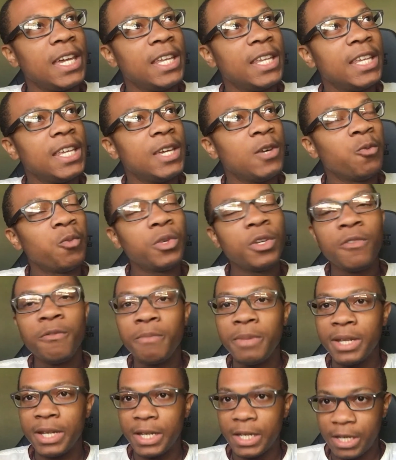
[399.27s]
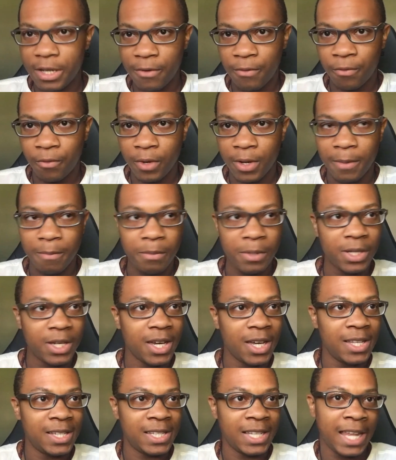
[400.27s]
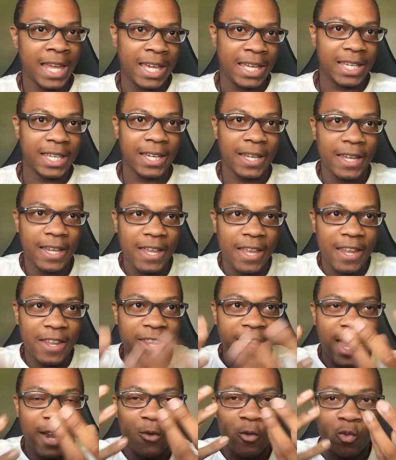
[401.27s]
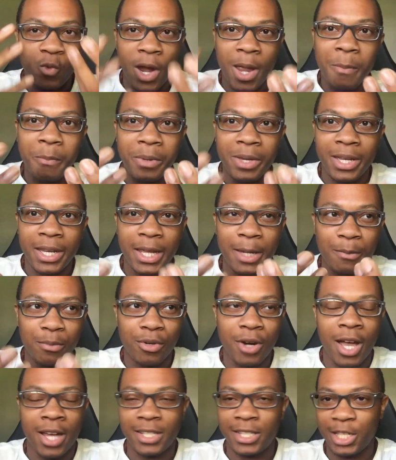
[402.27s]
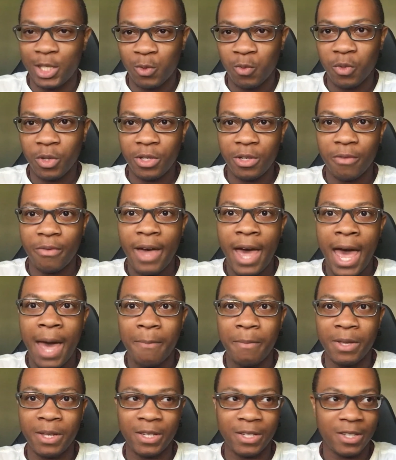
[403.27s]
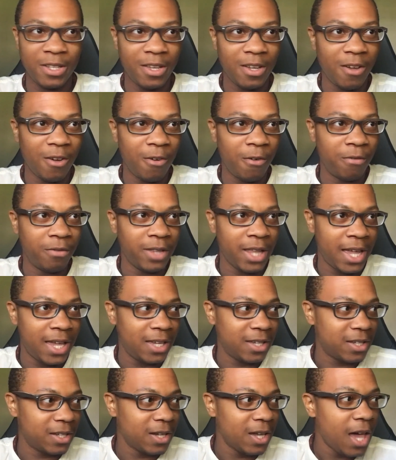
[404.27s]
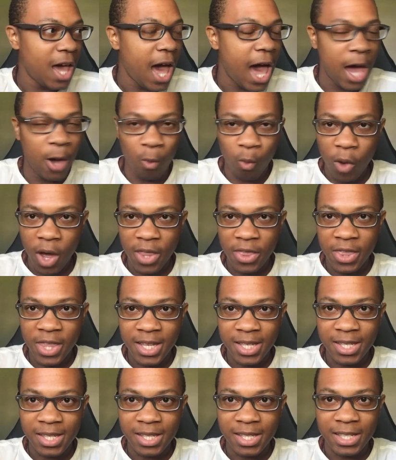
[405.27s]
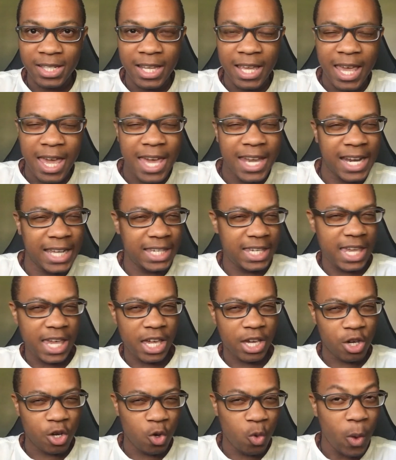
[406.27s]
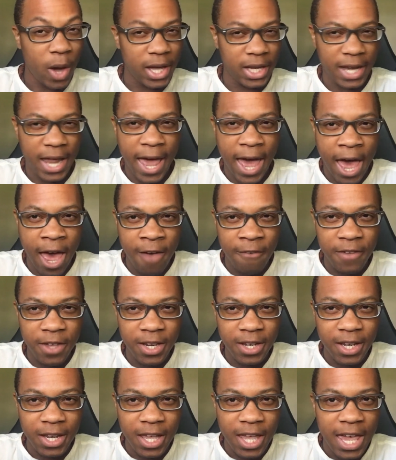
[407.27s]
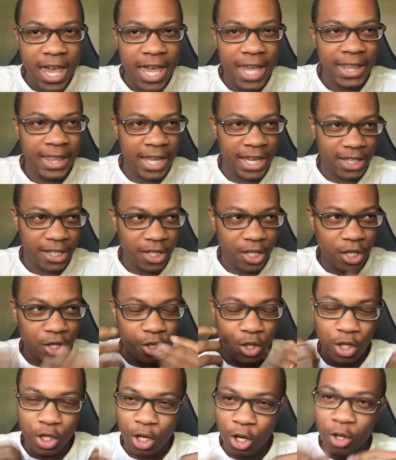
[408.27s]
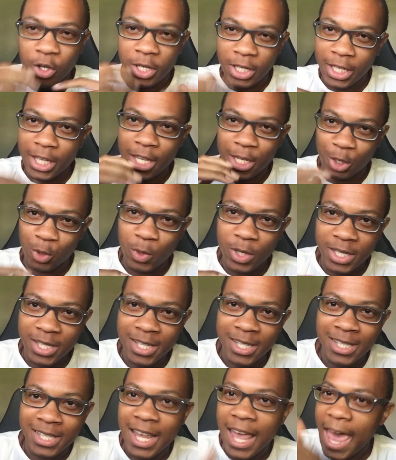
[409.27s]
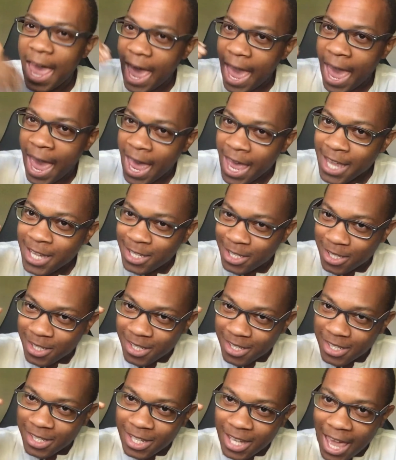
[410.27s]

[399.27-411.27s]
it would have been different, because like that ripening process wouldn't have happened of like, I want this and I can't quite have it, and like the yearning increases as